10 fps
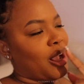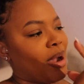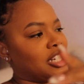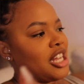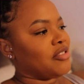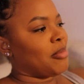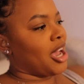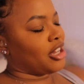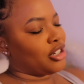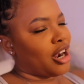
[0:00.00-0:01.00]
oh, I shaved my
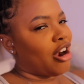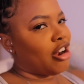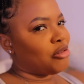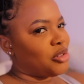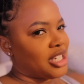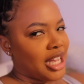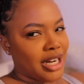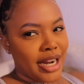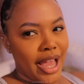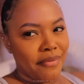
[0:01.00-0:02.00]
underarms because I
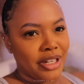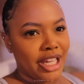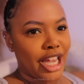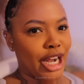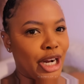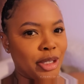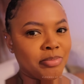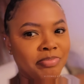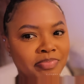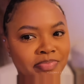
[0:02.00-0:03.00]
didn't have any hair.